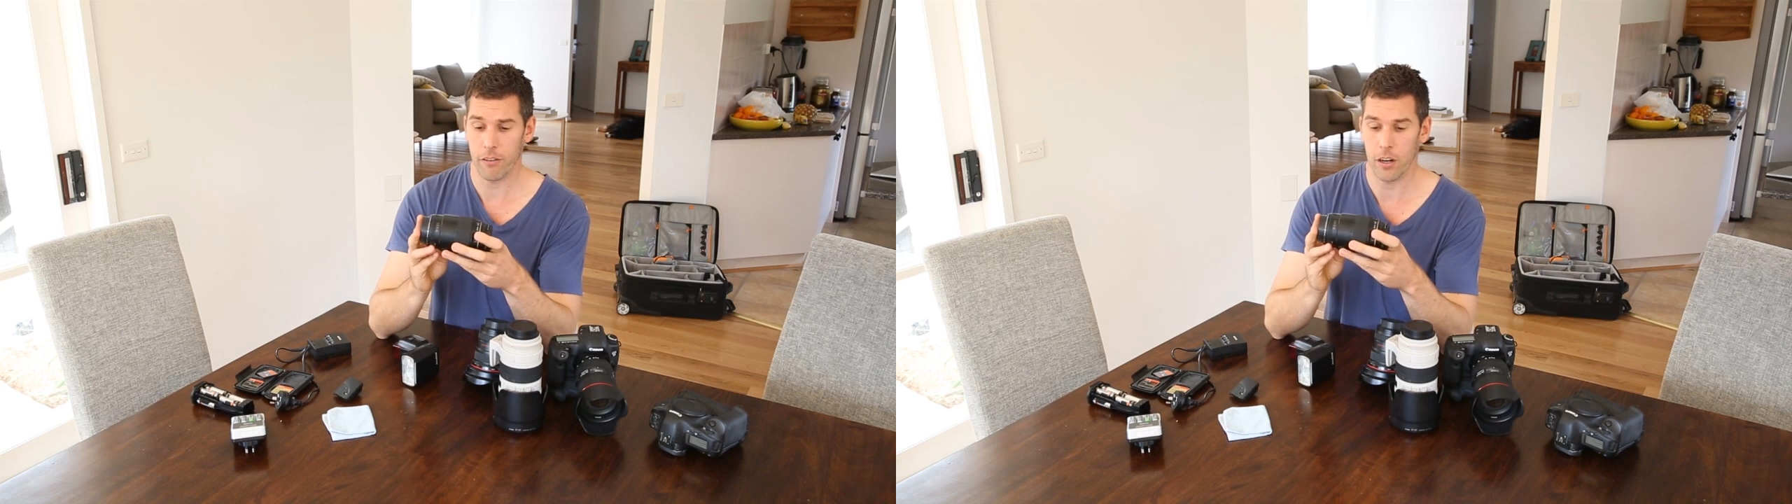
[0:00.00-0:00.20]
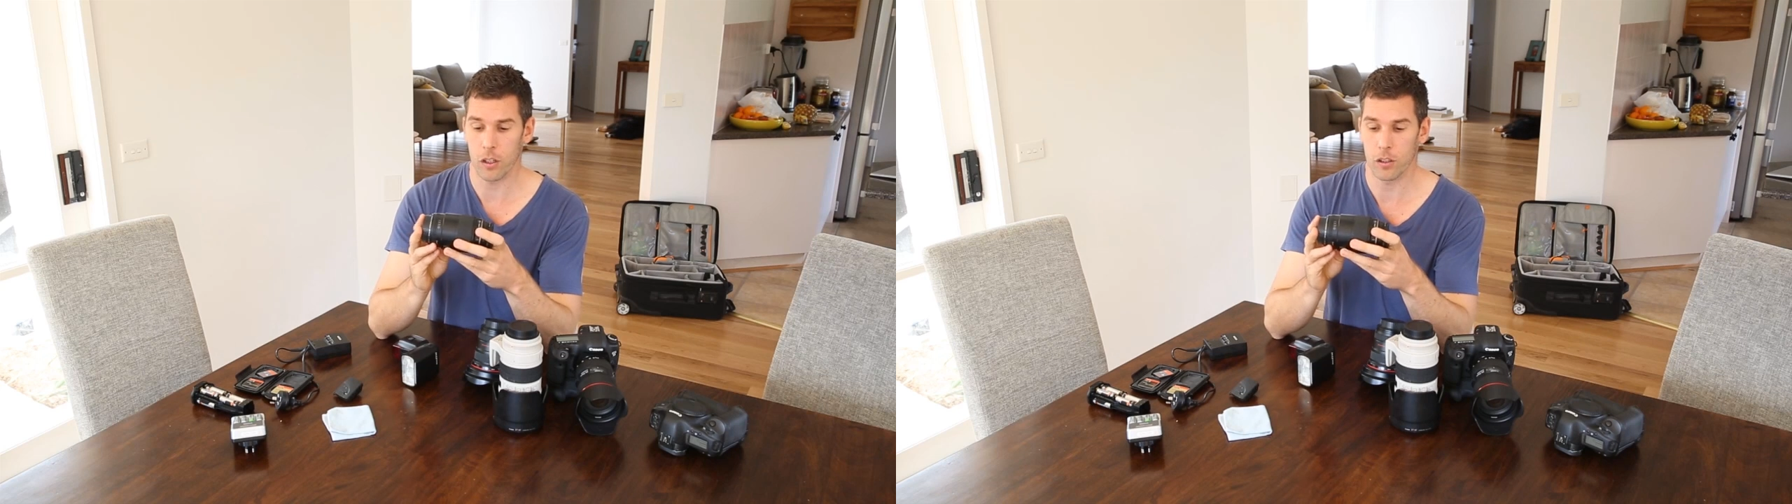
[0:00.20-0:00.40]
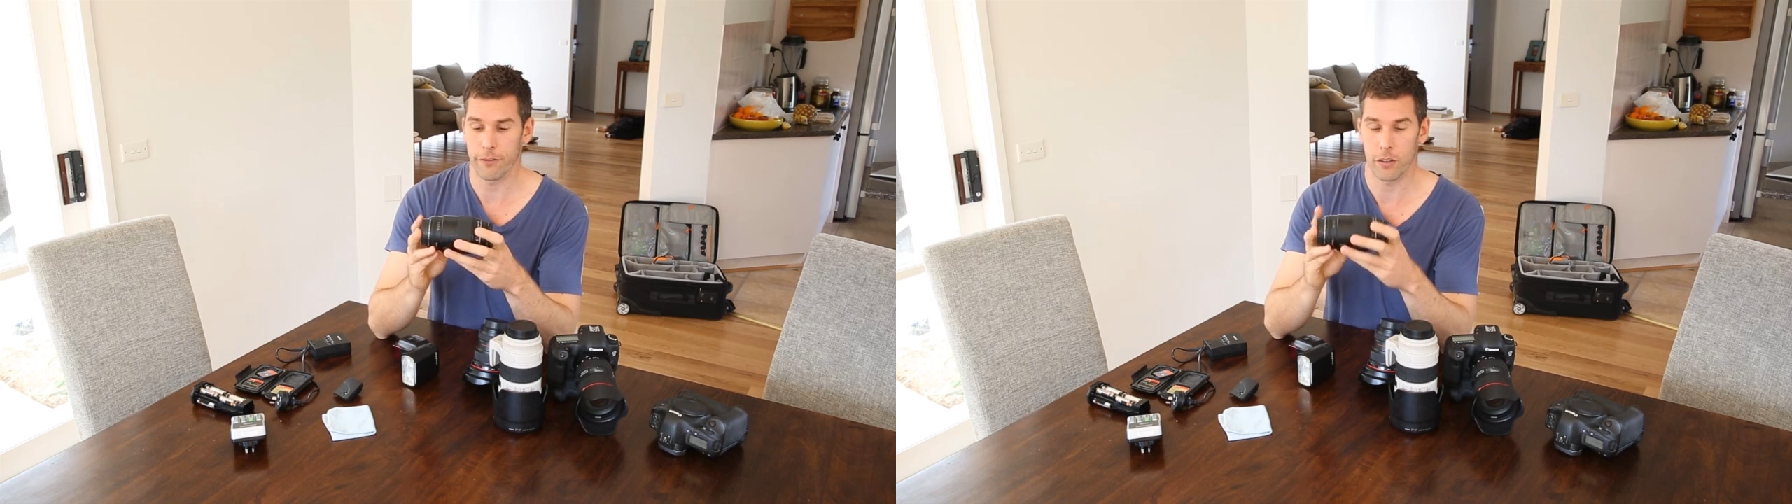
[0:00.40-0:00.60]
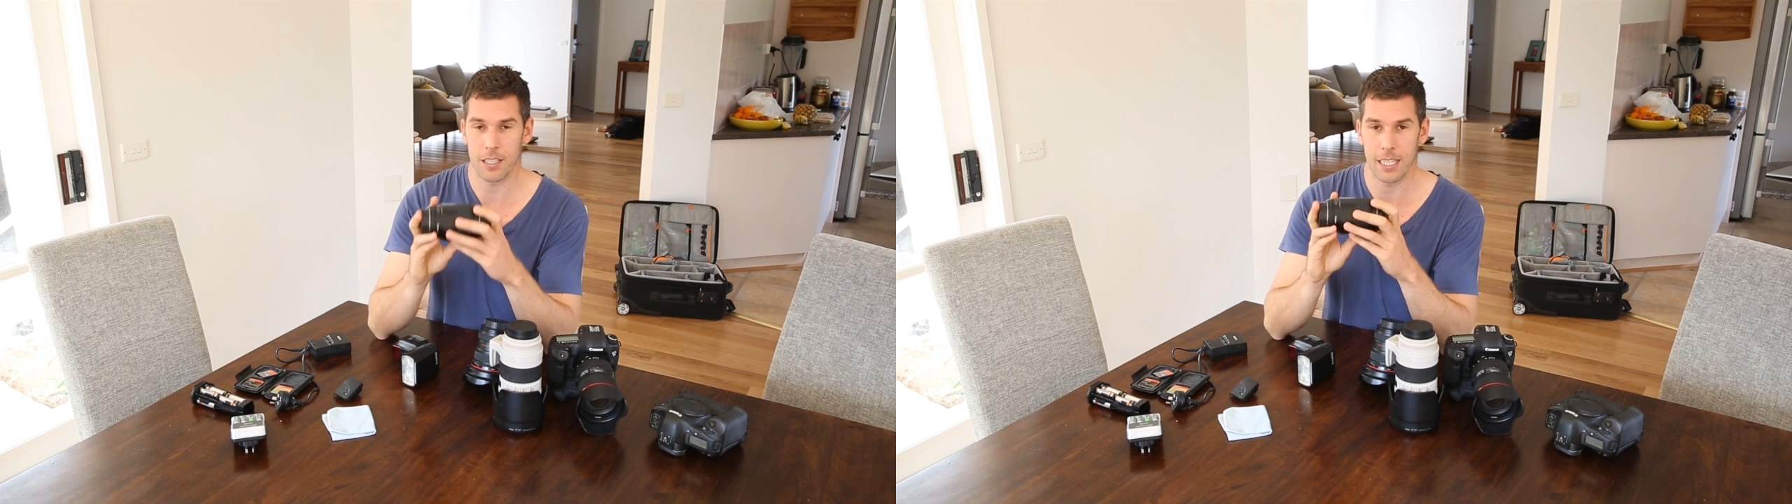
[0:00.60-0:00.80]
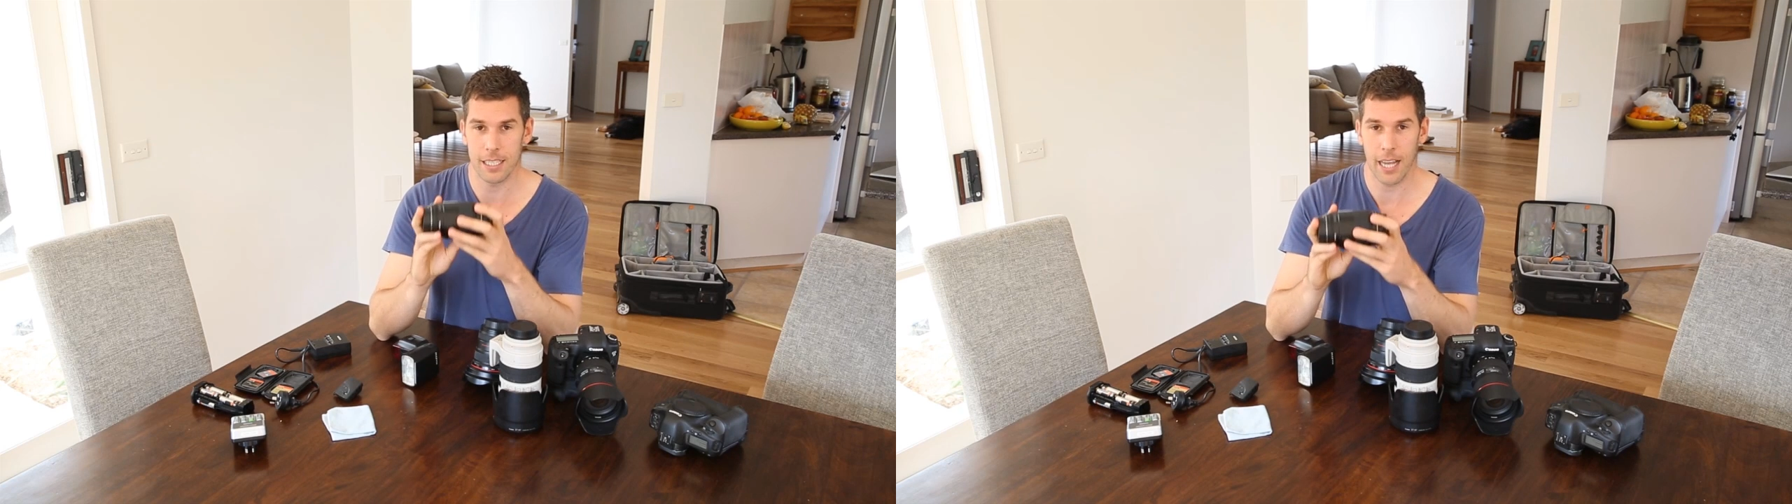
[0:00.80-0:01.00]
very good
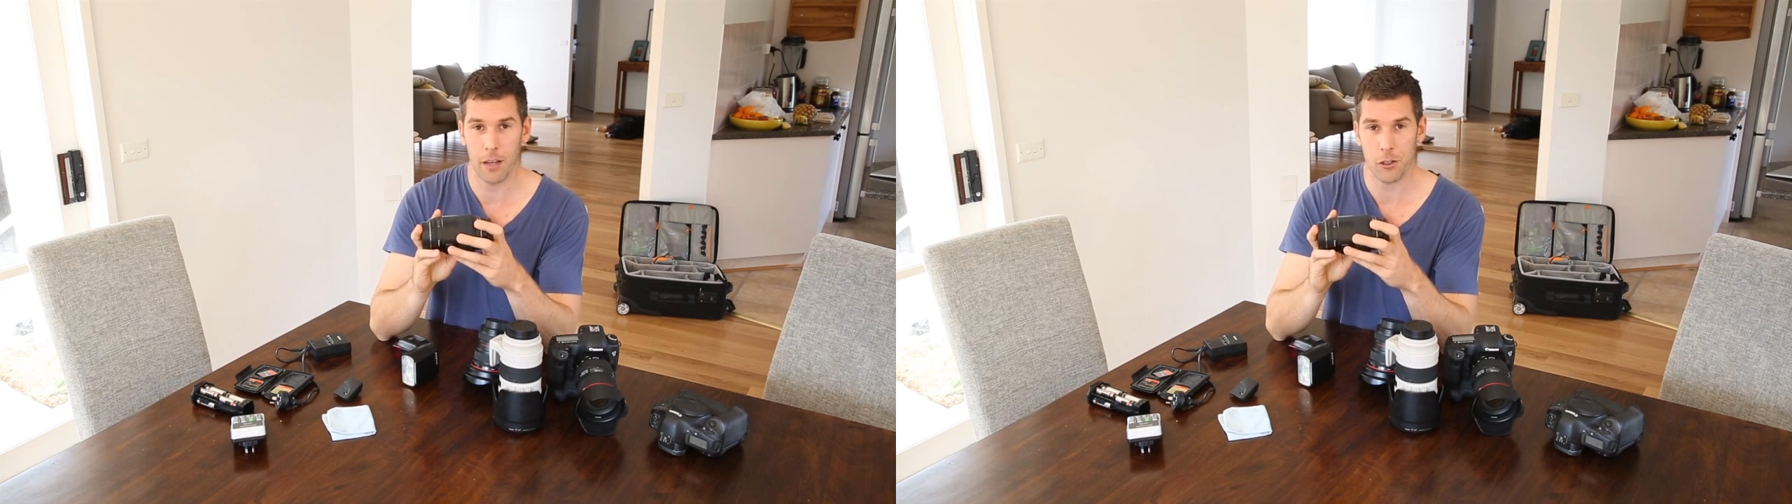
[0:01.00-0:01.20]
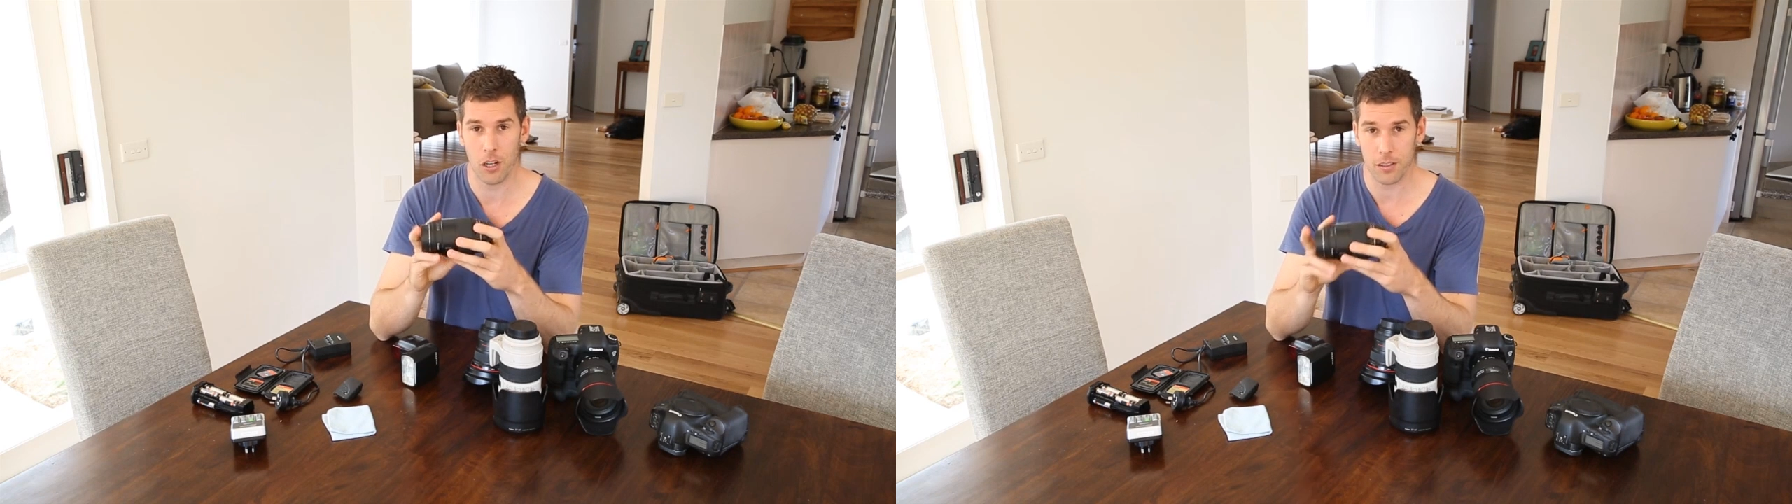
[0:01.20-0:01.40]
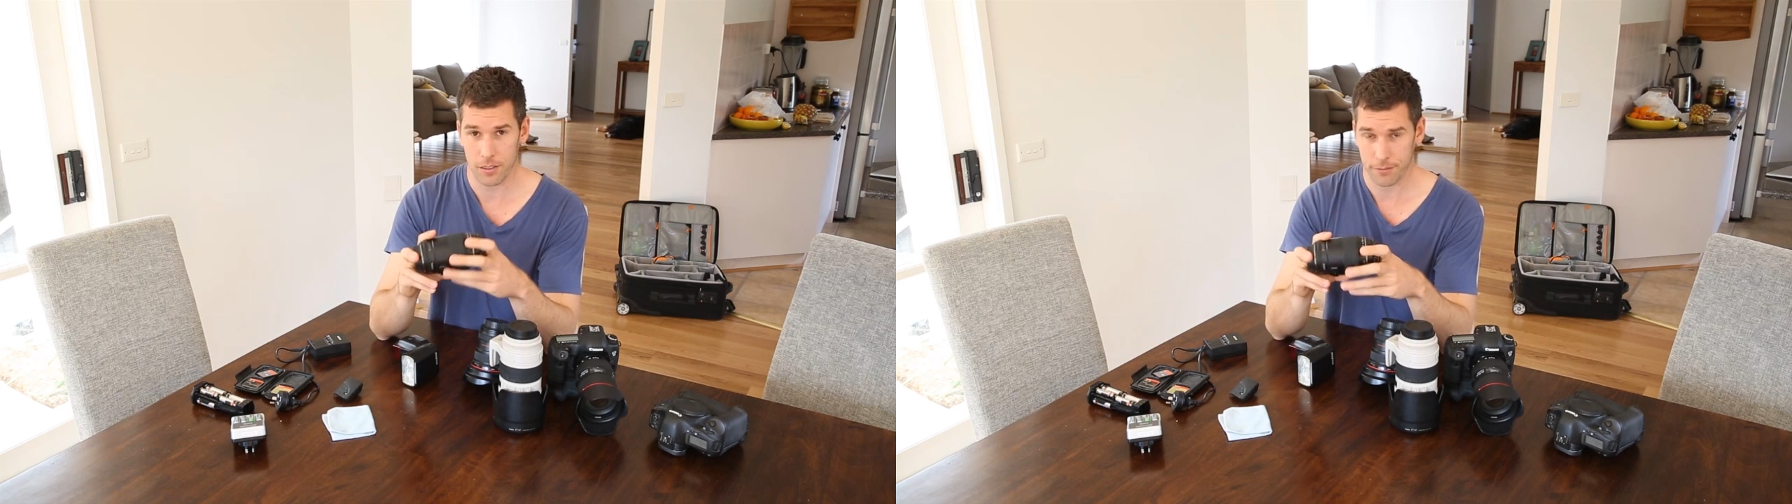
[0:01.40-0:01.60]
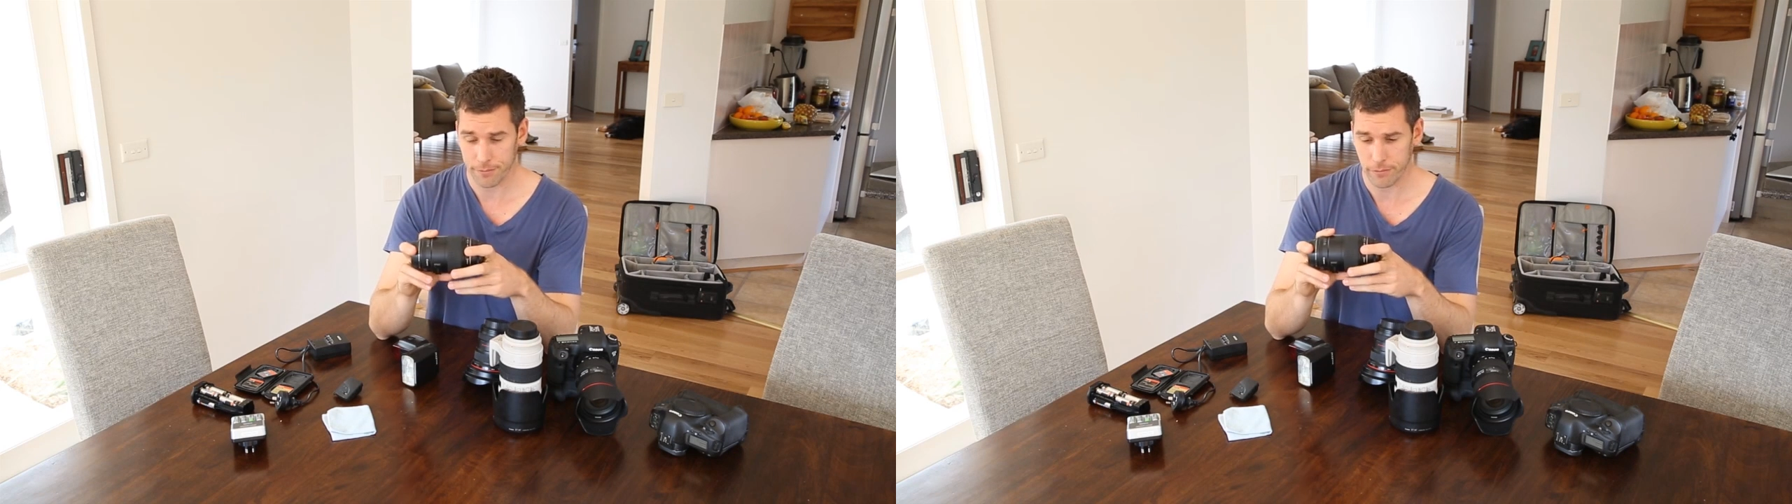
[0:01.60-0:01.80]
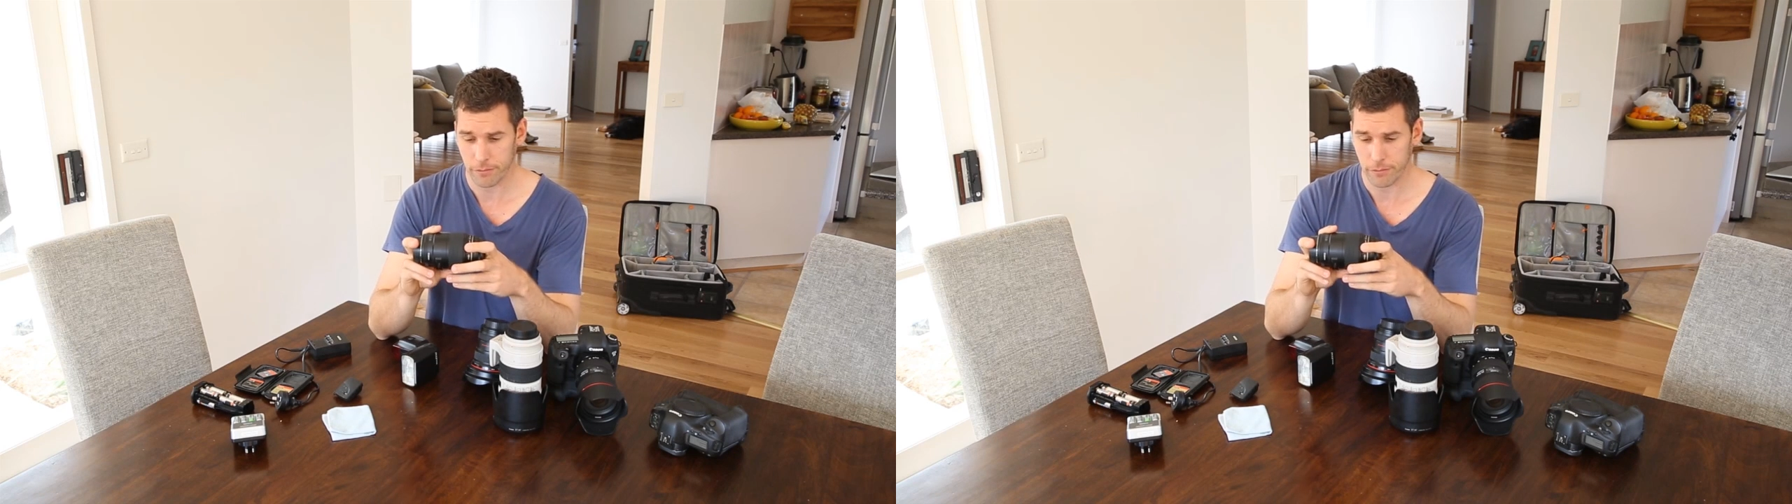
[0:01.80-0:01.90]
for detail shots.